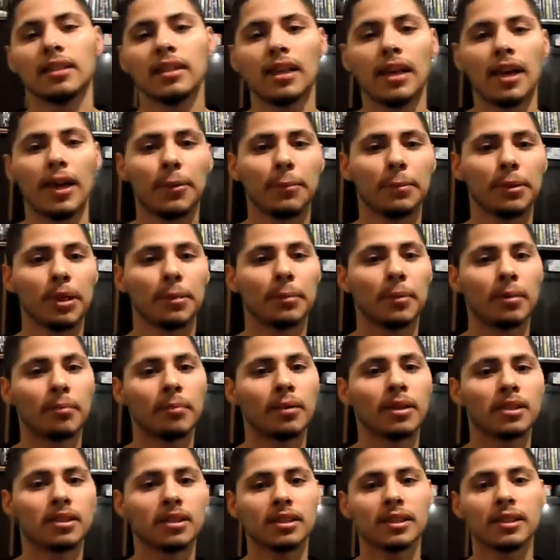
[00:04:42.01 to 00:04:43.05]
I'll play my
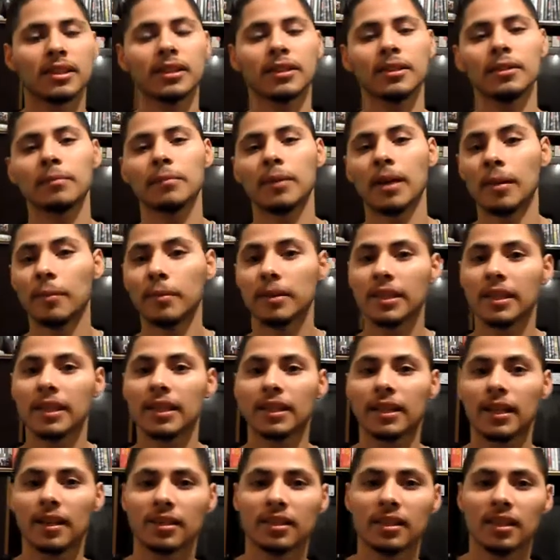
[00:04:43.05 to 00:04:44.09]
Mausoleum, I'm gonna get
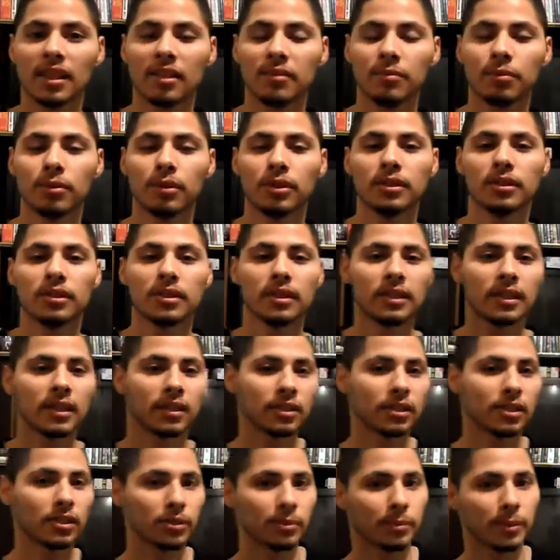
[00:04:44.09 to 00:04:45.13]
1,000 life points, and I'll
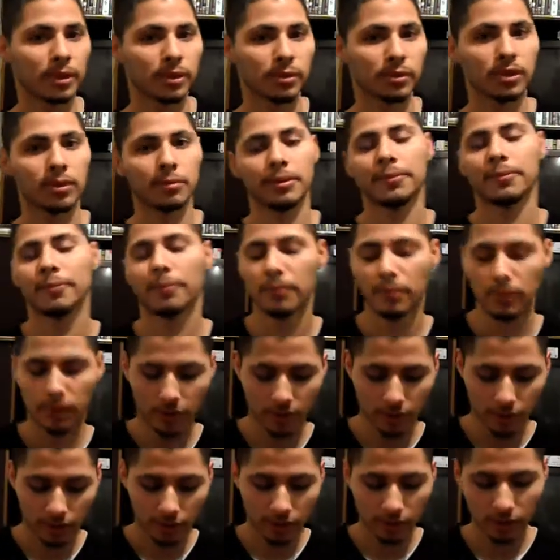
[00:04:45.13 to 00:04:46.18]
still special summon.
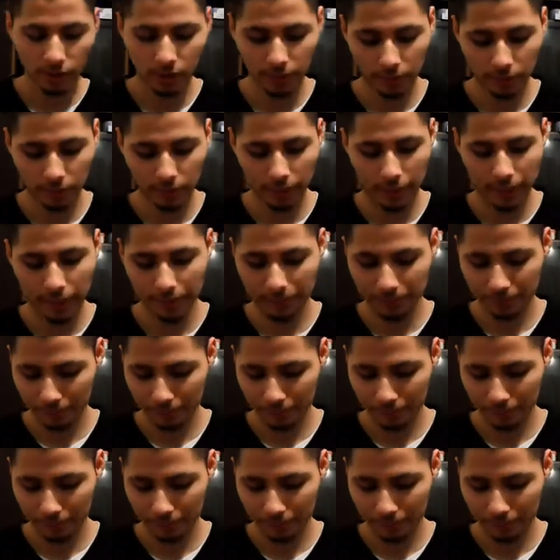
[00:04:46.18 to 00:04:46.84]
So yeah.